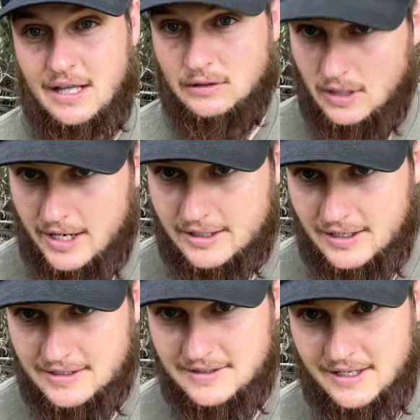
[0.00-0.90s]
a lot of
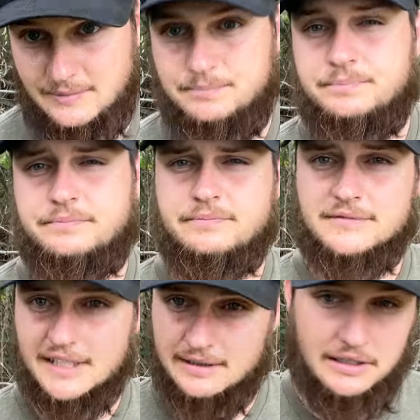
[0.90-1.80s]
content
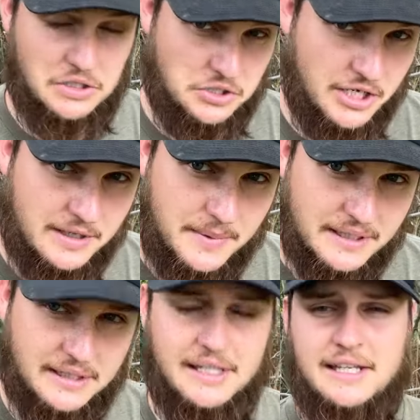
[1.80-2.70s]

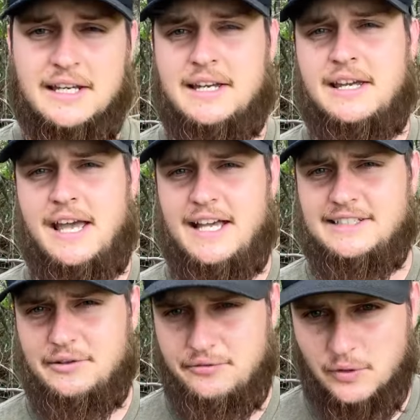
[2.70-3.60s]
legitimately
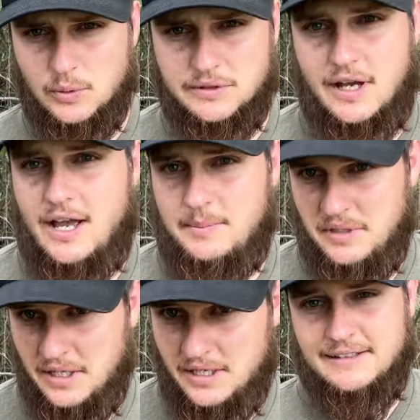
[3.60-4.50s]
as a
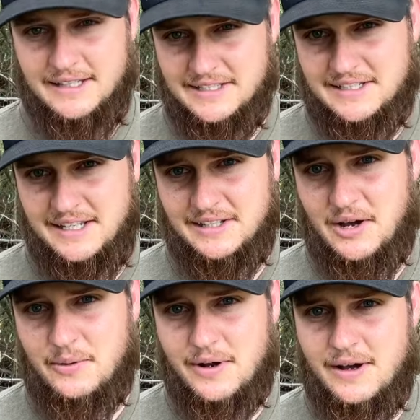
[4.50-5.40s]
full-time gig. Let's get
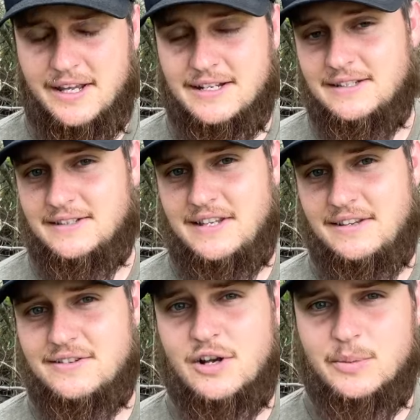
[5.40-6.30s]
going on it.
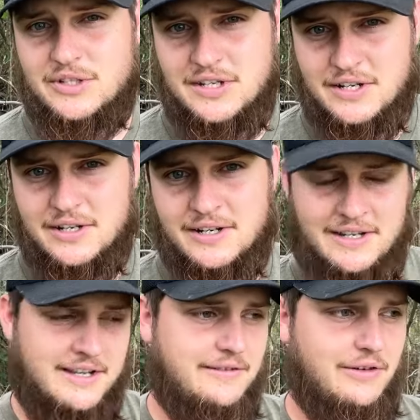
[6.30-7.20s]
Season's almost here.
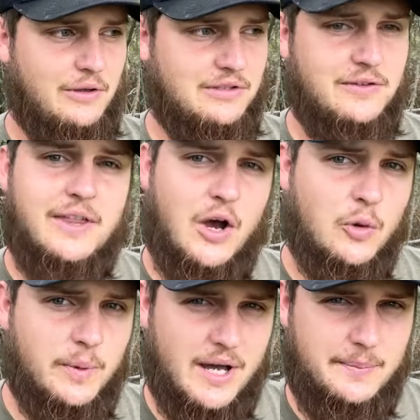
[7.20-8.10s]
For those of you that
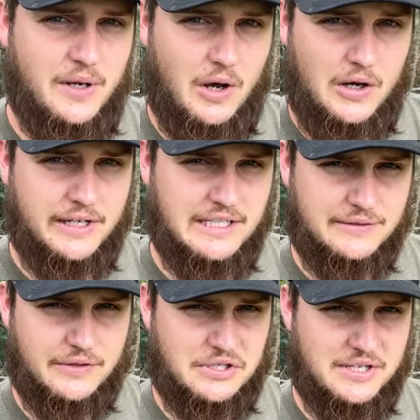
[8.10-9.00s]
open up in
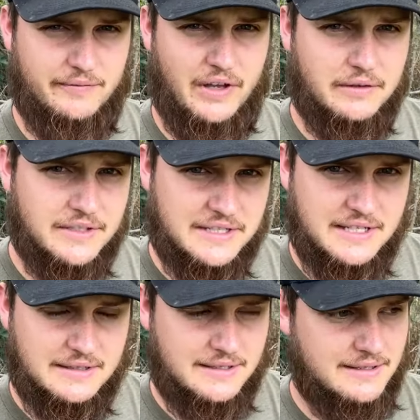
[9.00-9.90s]
August for some velvet
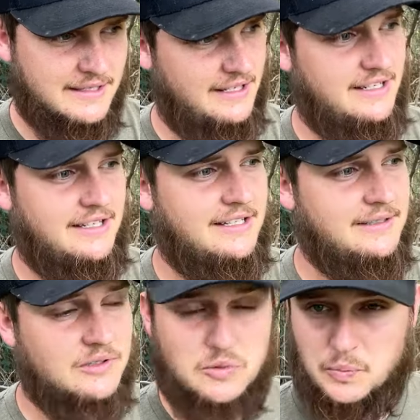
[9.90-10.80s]
seasons, uh,
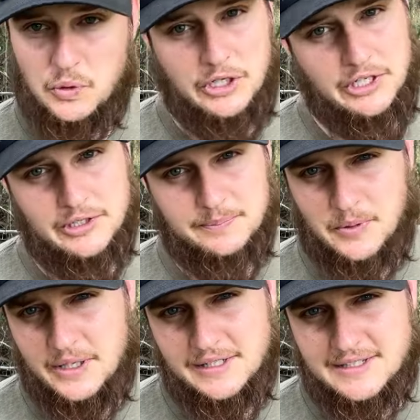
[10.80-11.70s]
pretty
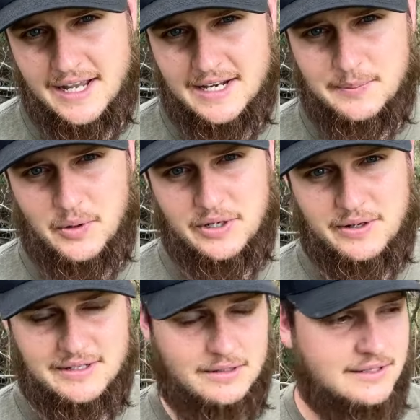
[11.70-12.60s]
pretty exciting, pretty
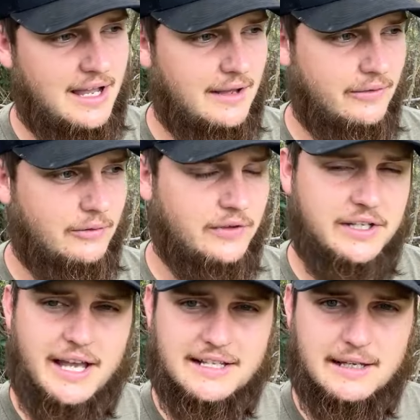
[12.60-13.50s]
crazy stuff. Hopefully
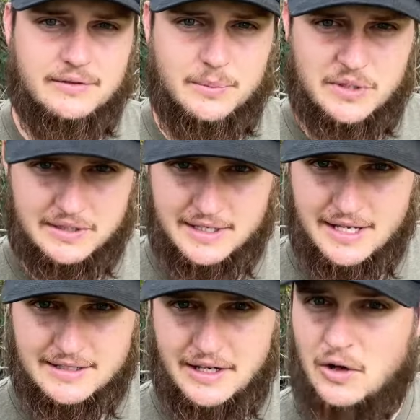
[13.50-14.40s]
you guys have some
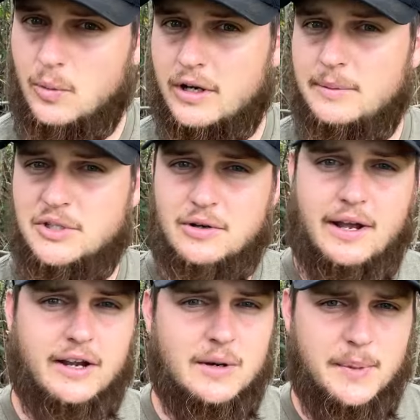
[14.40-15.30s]
success. I know we're gonna be
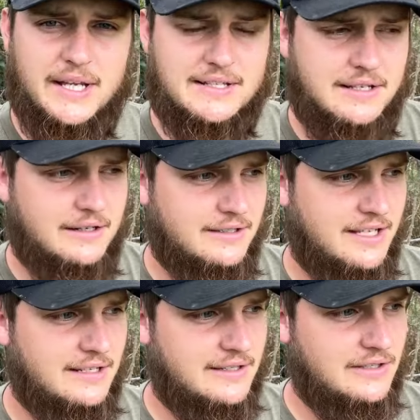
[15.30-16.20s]
trying our best here in
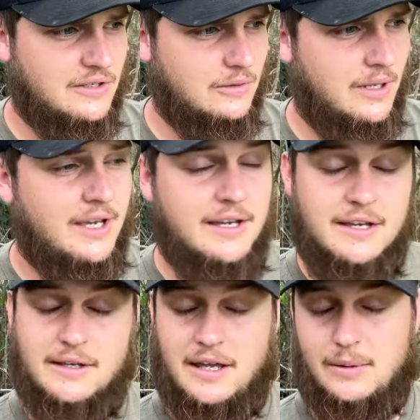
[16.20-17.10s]
Tennessee soon.
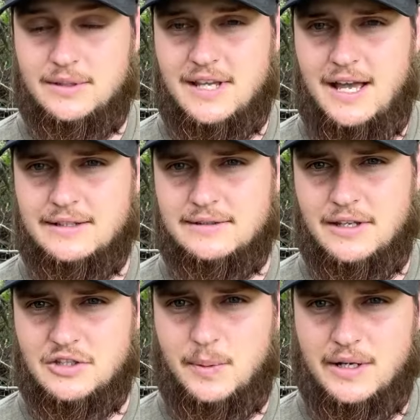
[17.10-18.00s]
Anyways guys,
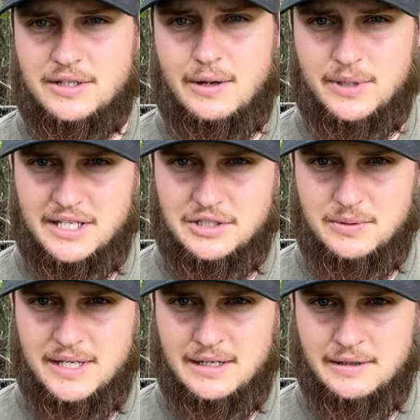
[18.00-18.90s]
thanks so much. I will catch you
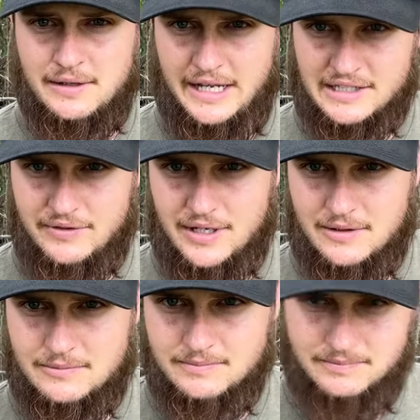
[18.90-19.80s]
in the next video.